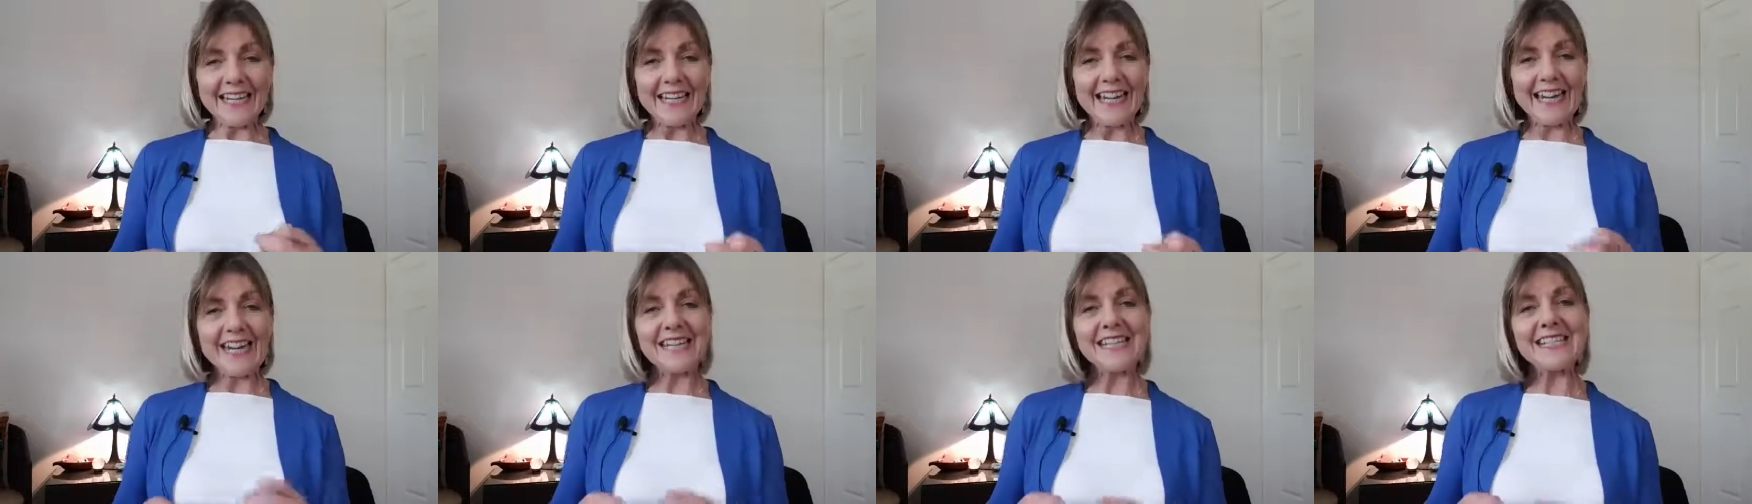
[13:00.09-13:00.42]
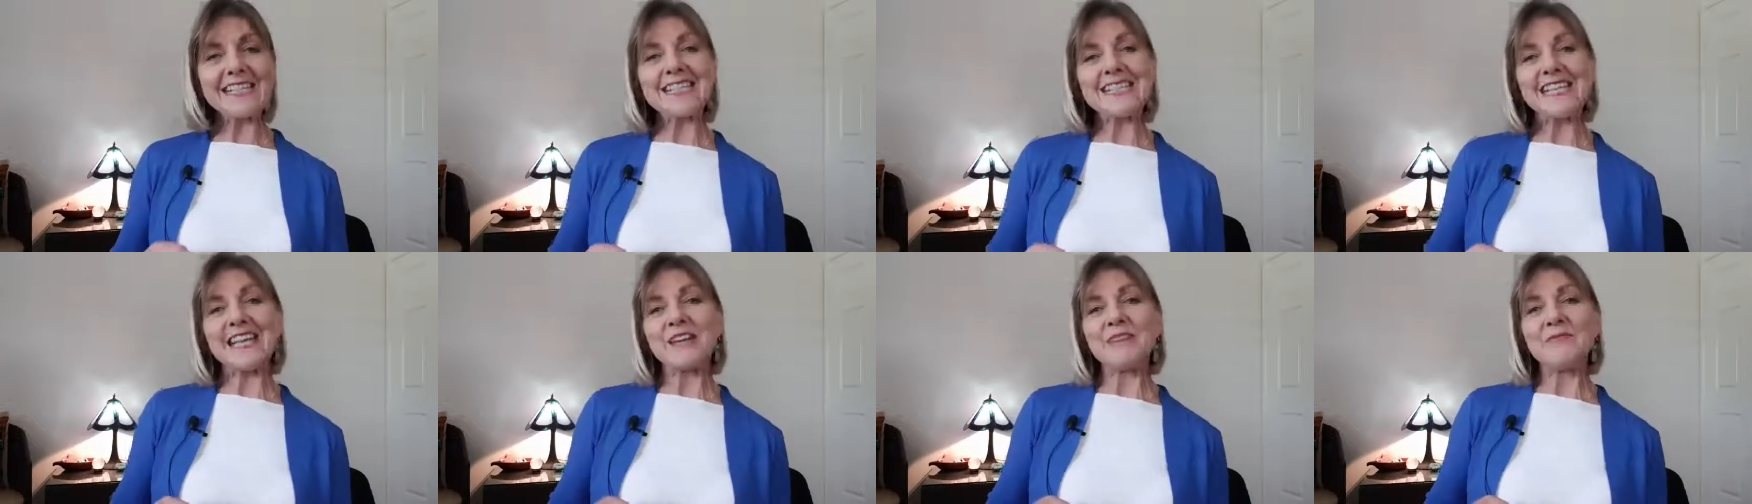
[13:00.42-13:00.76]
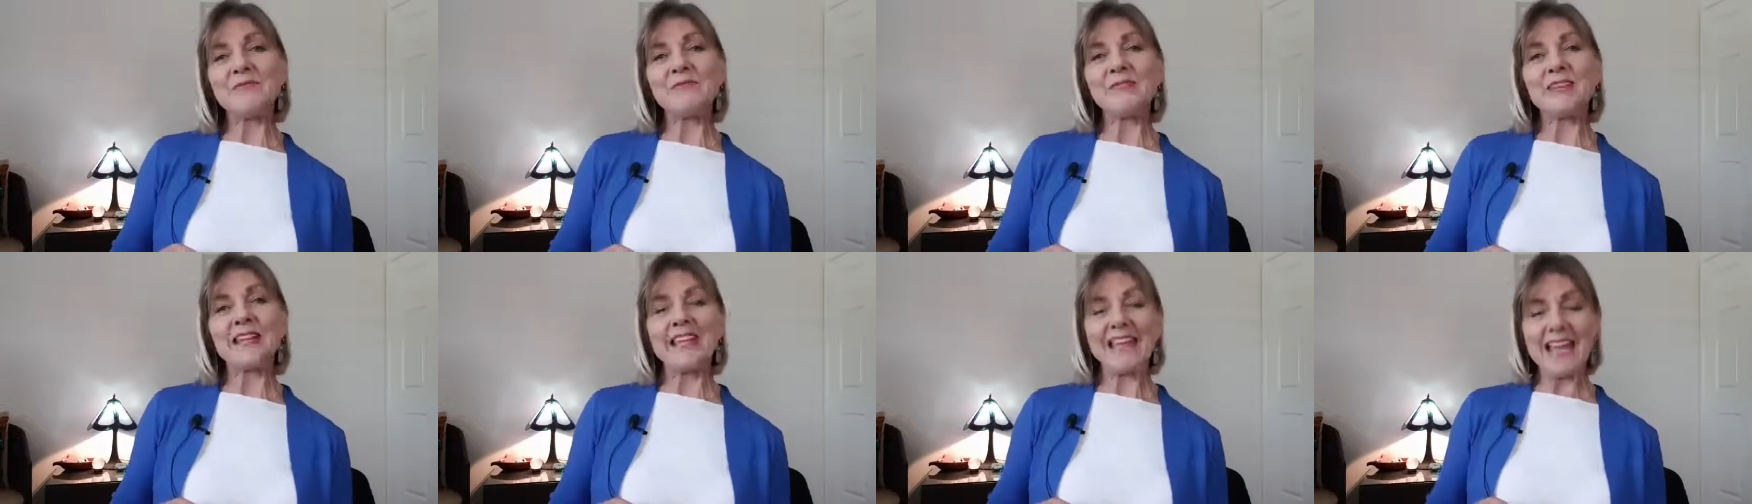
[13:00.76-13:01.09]
let's
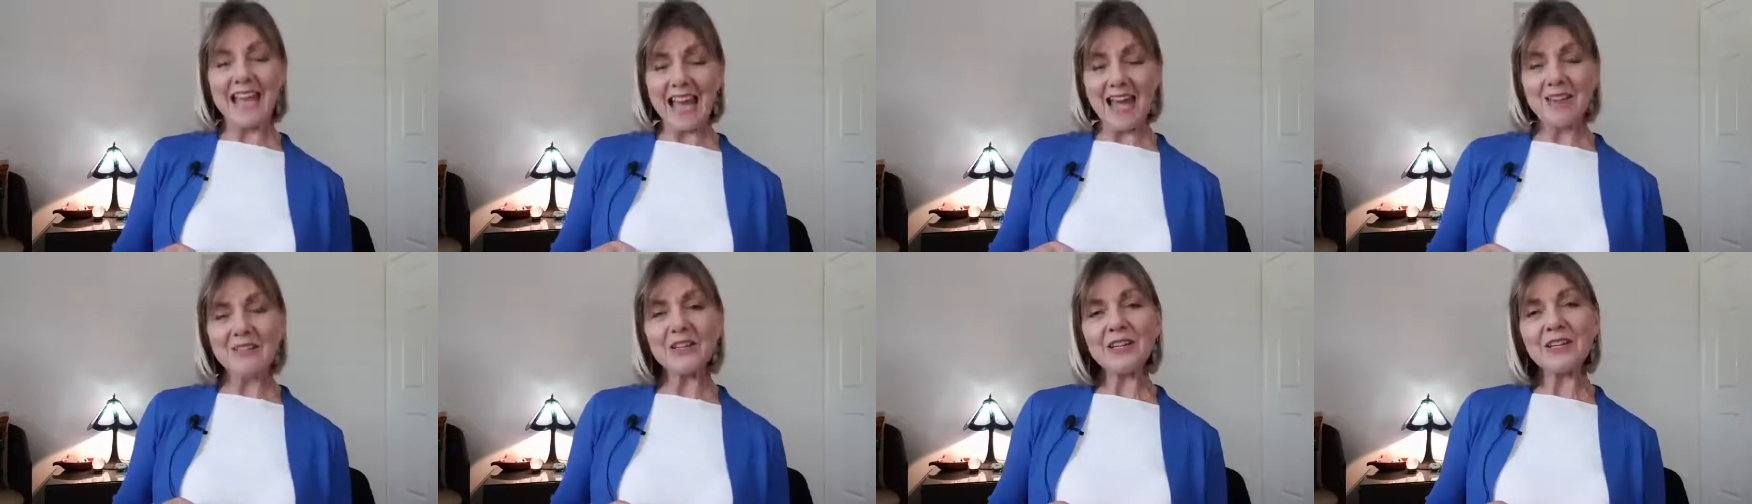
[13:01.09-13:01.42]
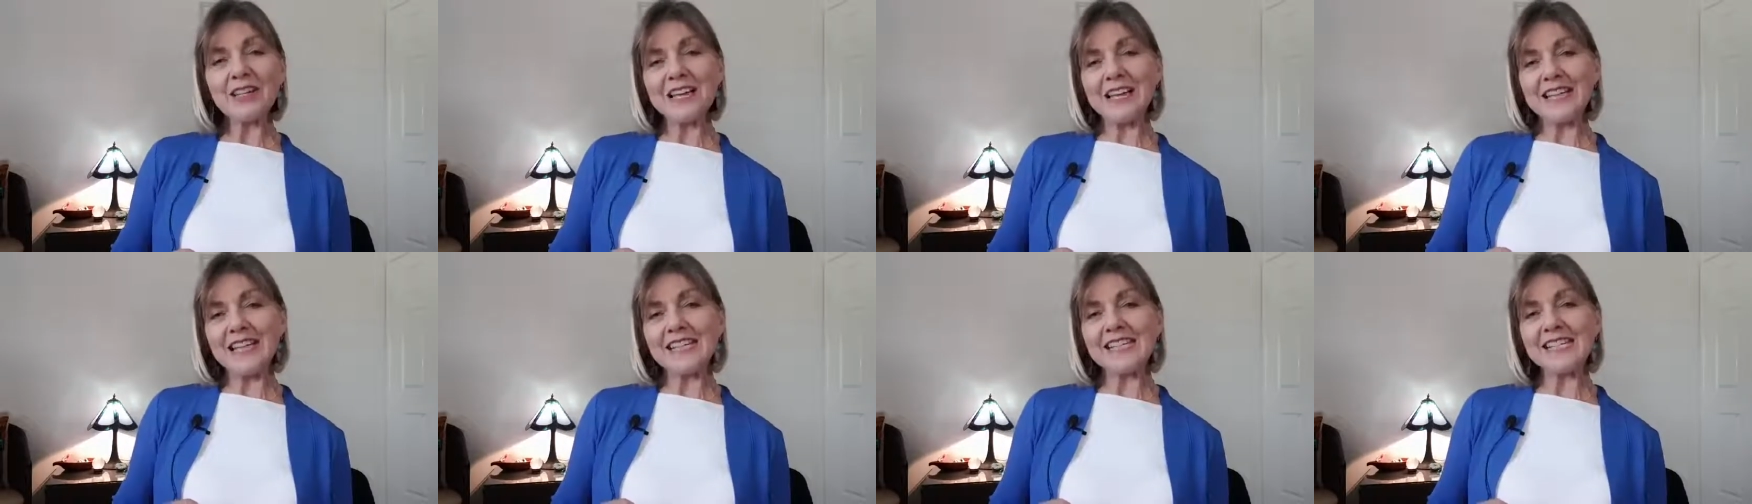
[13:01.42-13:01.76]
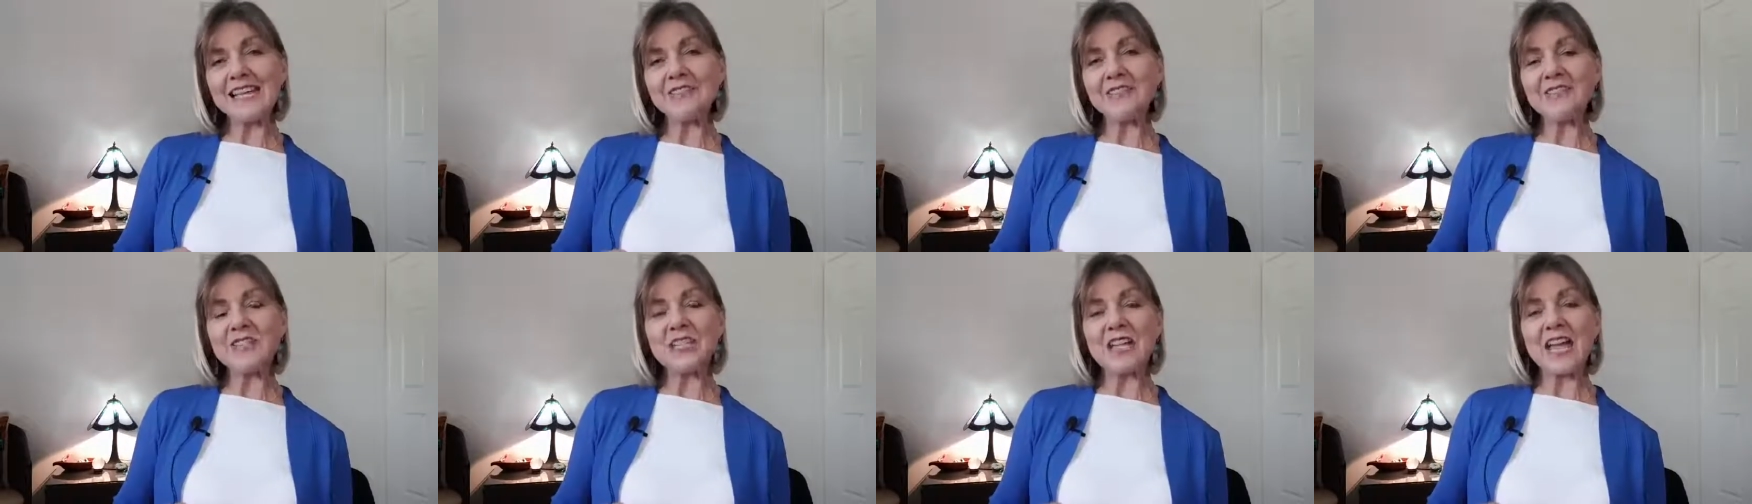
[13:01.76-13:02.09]

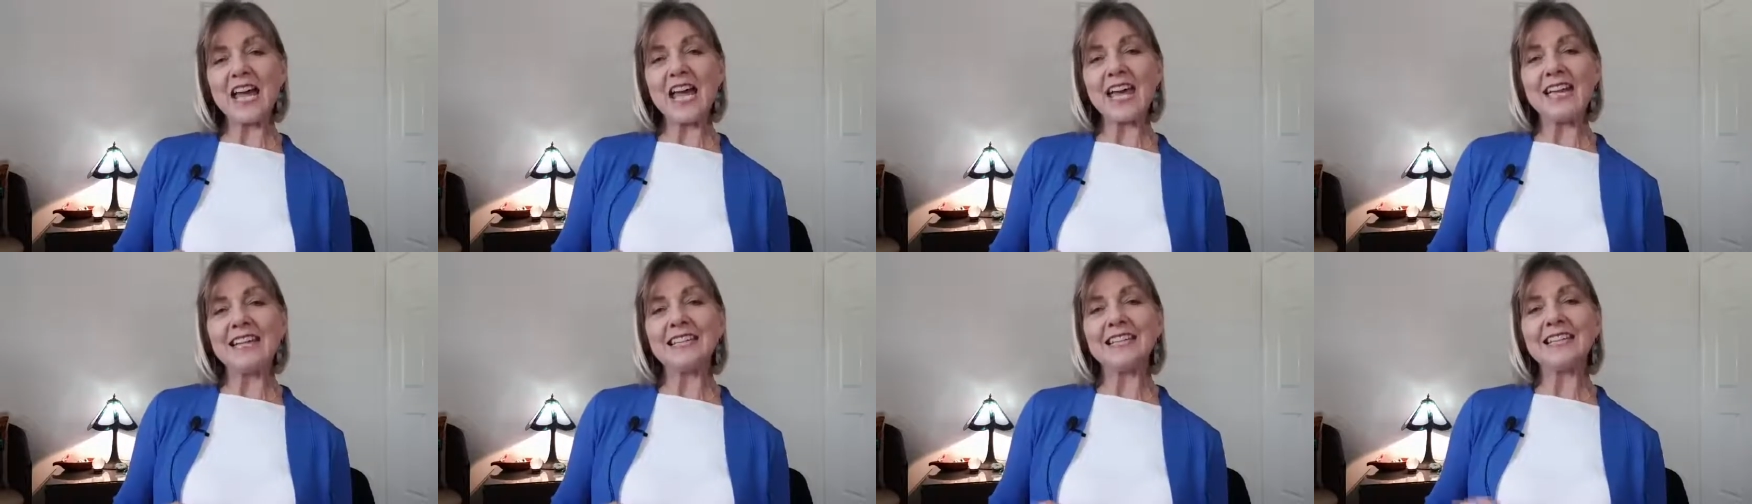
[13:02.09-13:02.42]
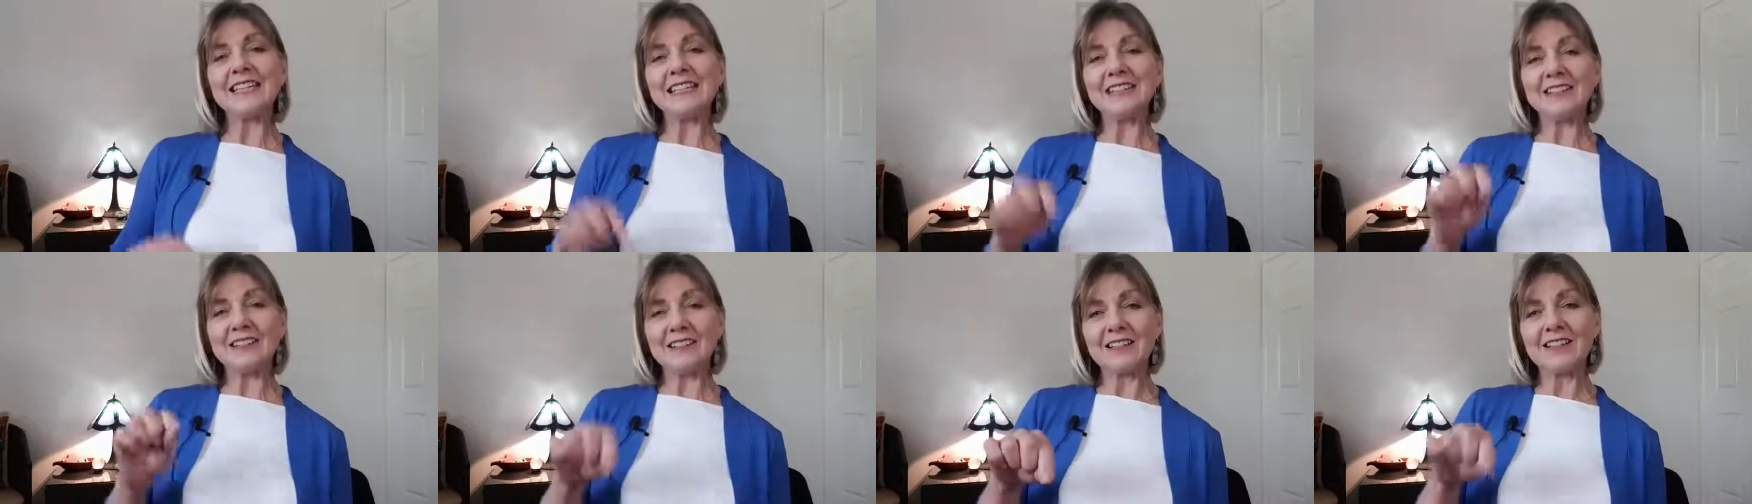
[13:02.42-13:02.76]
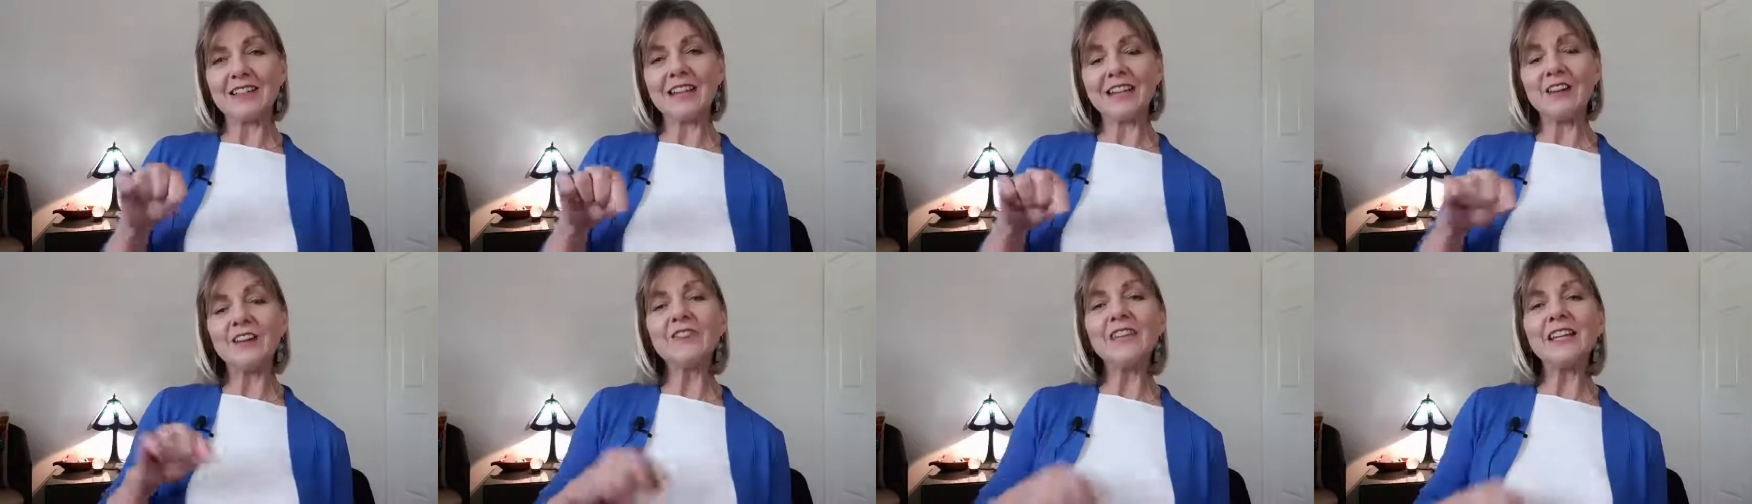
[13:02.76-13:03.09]
have a chat.
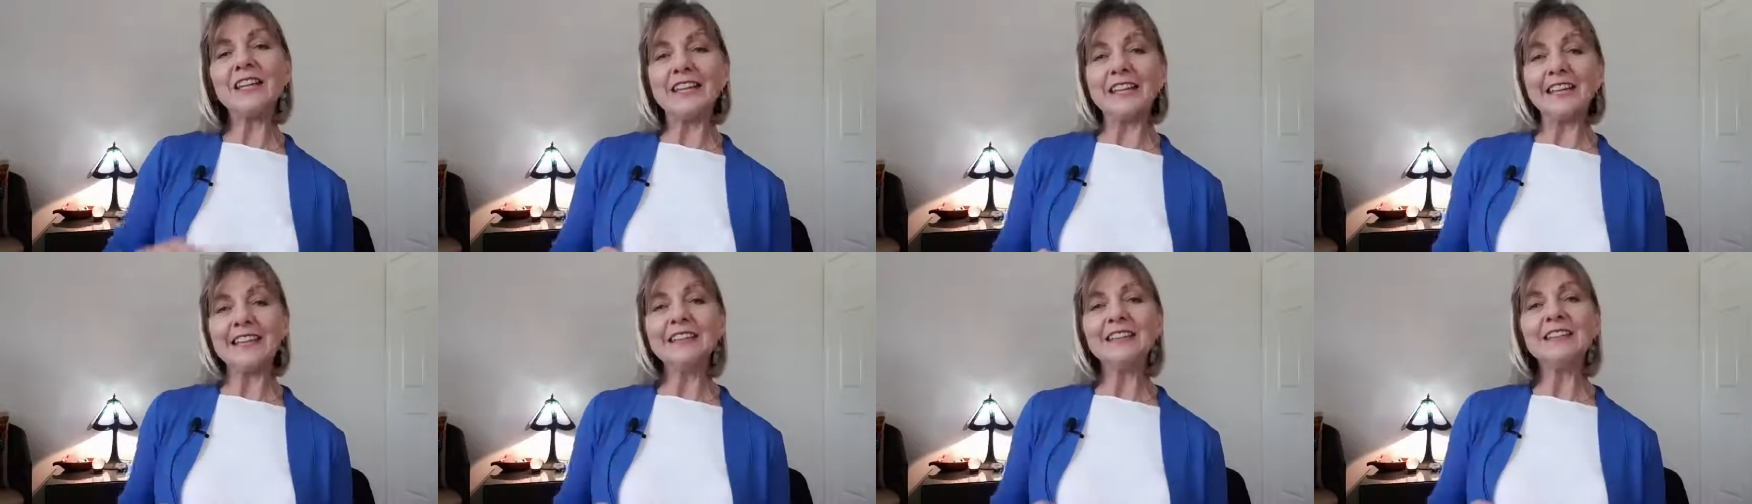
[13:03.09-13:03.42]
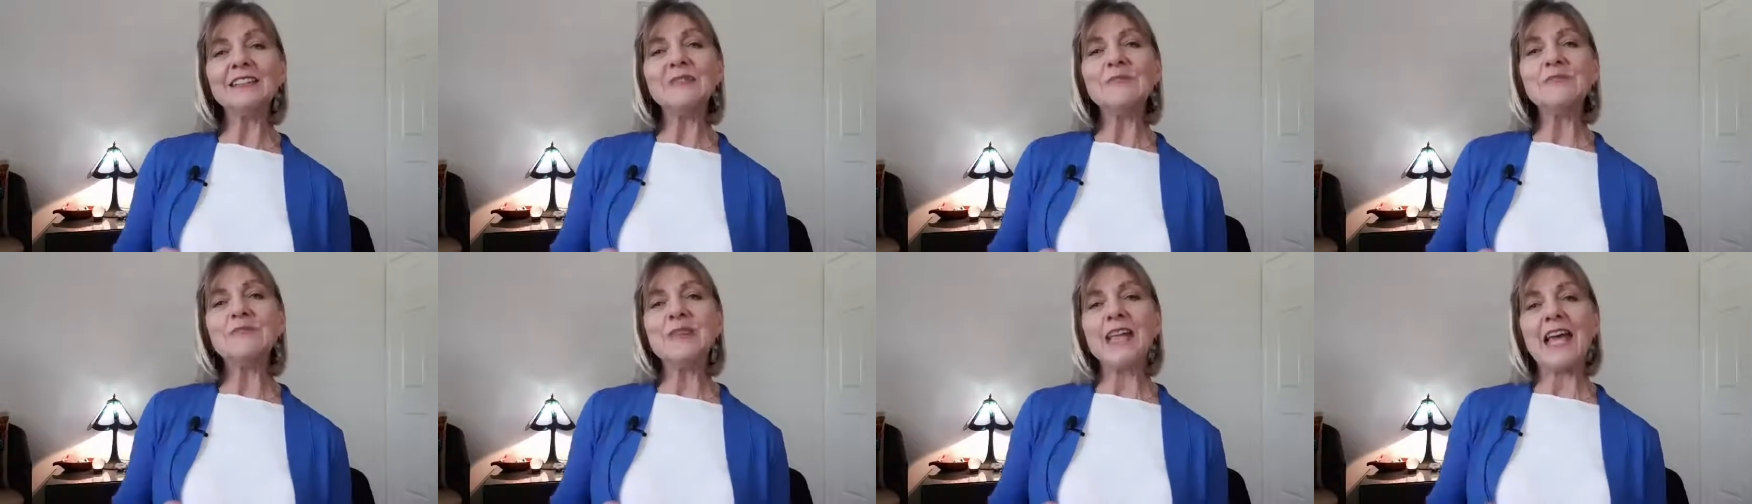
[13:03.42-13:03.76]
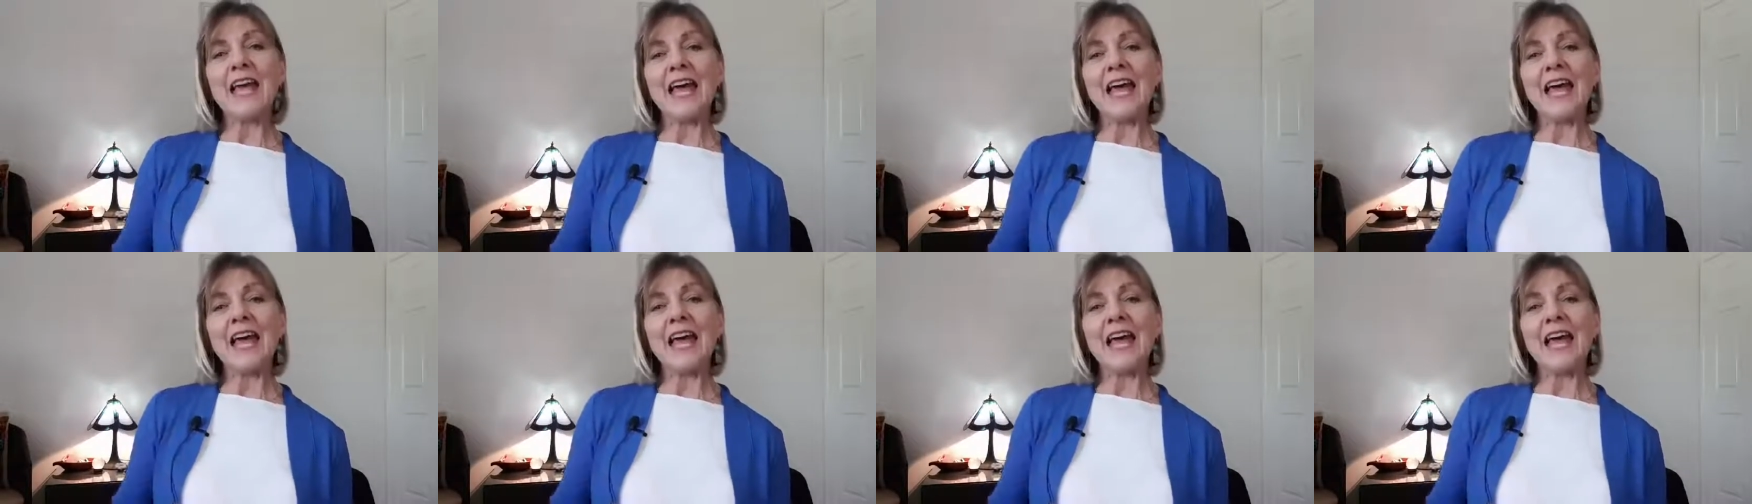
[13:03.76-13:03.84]
Click on the link,